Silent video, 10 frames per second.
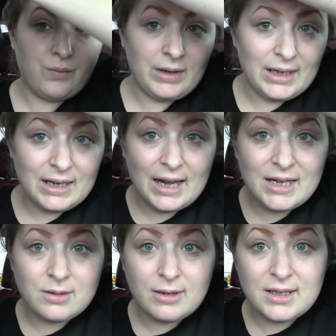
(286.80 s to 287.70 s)
they're really
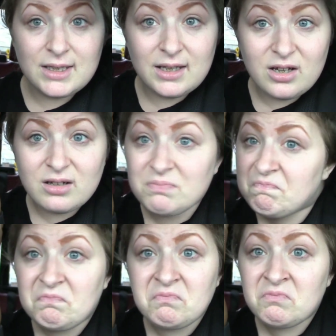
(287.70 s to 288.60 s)
nice ones. They look
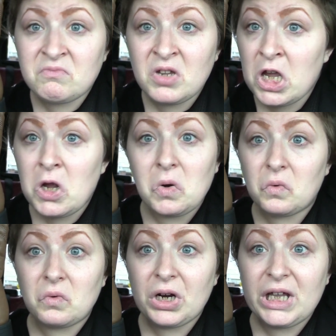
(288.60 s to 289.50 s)

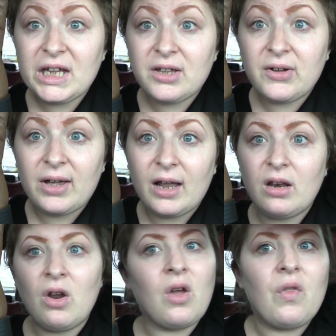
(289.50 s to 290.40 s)
really
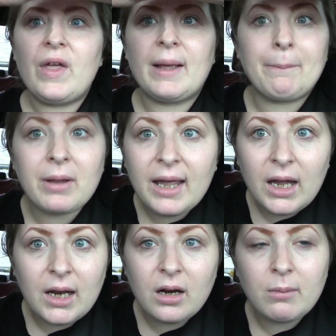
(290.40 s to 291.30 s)
good. They can
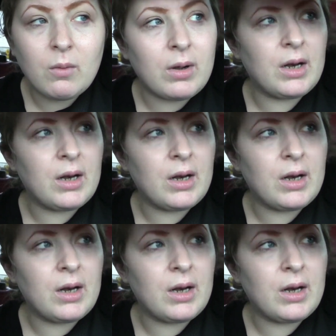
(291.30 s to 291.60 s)
play in them and